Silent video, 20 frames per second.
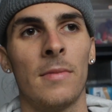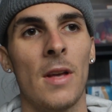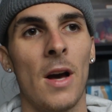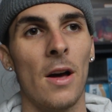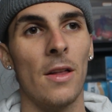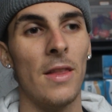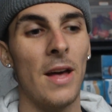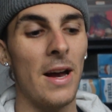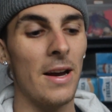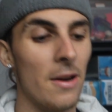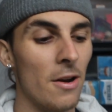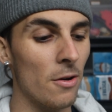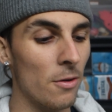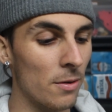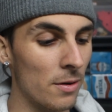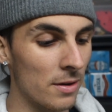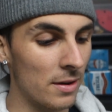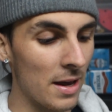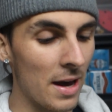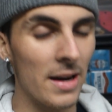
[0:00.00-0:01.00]
Now on that
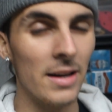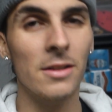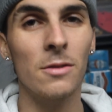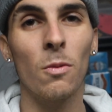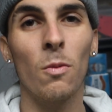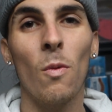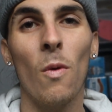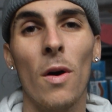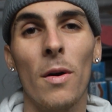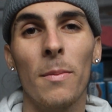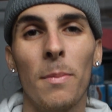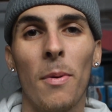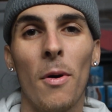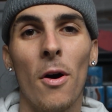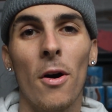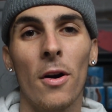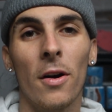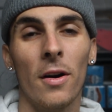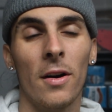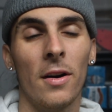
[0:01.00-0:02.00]
note, that is one
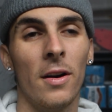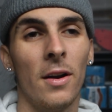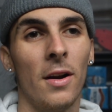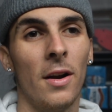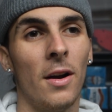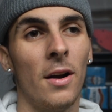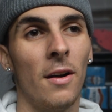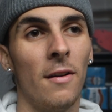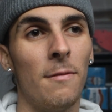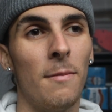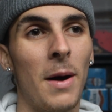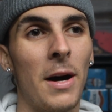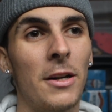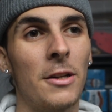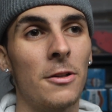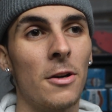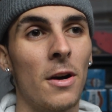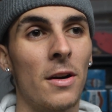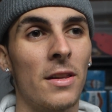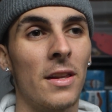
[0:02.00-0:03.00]
part of my
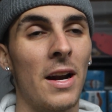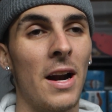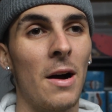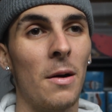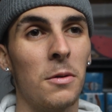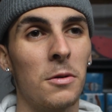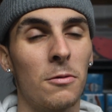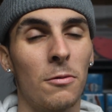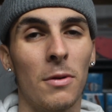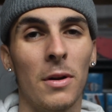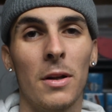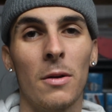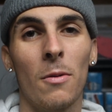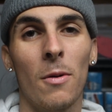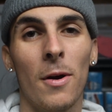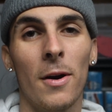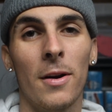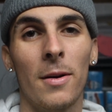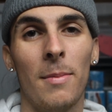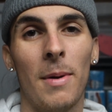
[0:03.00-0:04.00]
truck that I was really
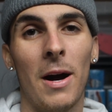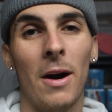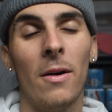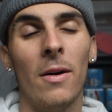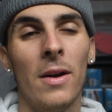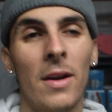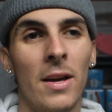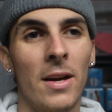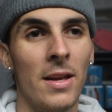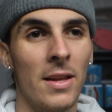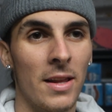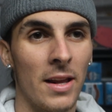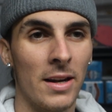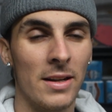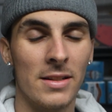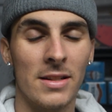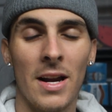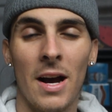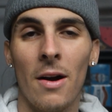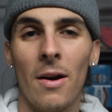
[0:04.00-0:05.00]
worried about that
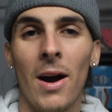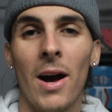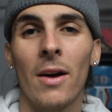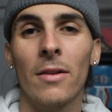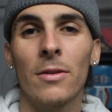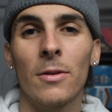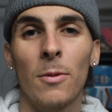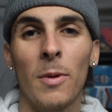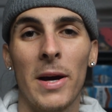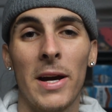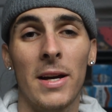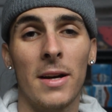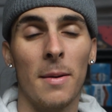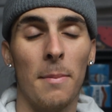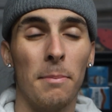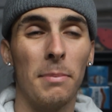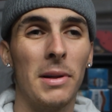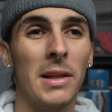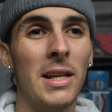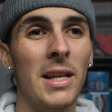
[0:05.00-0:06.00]
is now out the way,
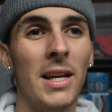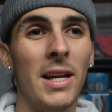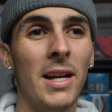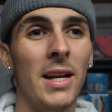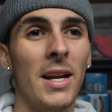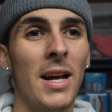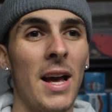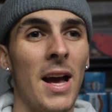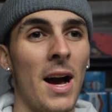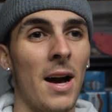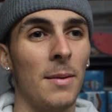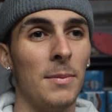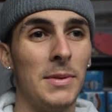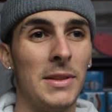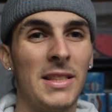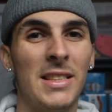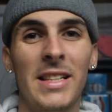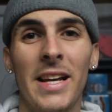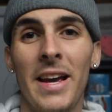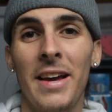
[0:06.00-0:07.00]
completed. I'm
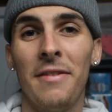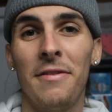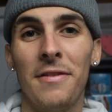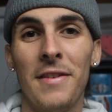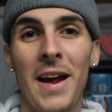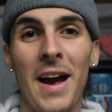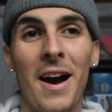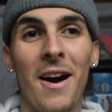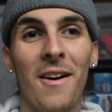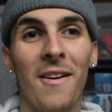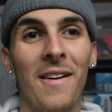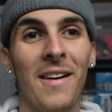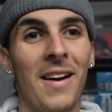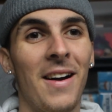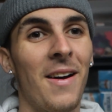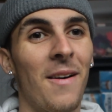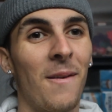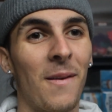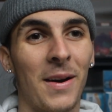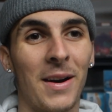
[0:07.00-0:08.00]
safe now,
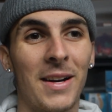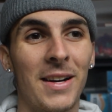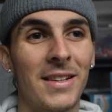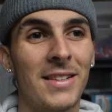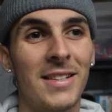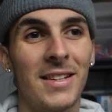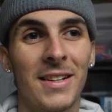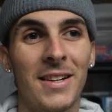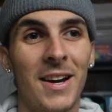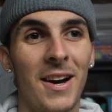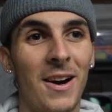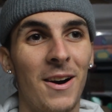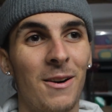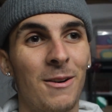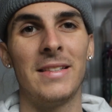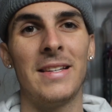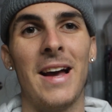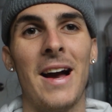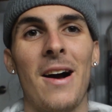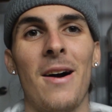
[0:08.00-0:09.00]
we're good to go.
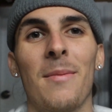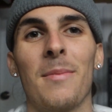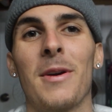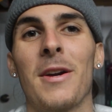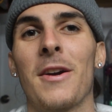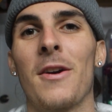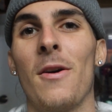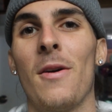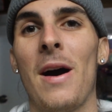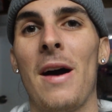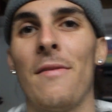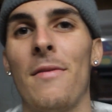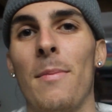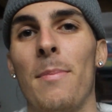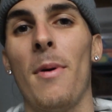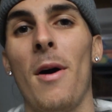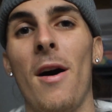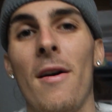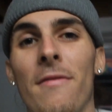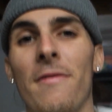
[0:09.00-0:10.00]
Now I'm gonna go have a
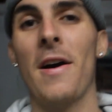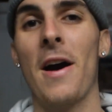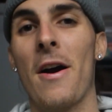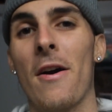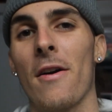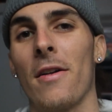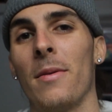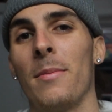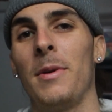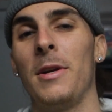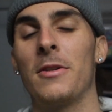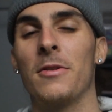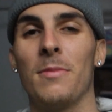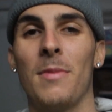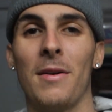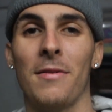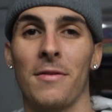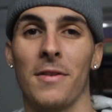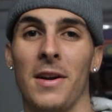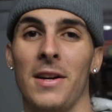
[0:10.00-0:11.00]
bonfire on the beach with
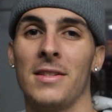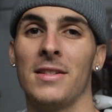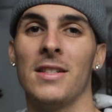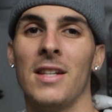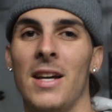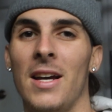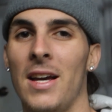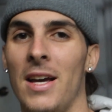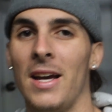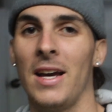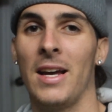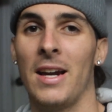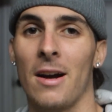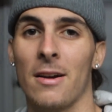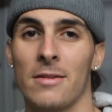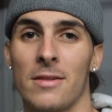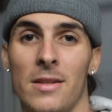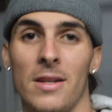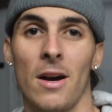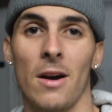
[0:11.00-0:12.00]
my friends, and I'll
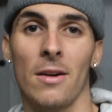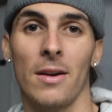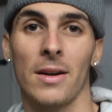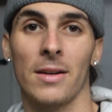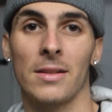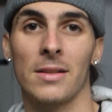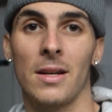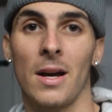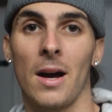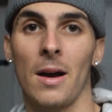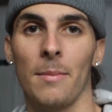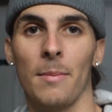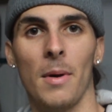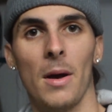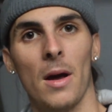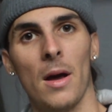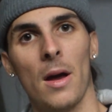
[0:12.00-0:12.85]
see y'all next time.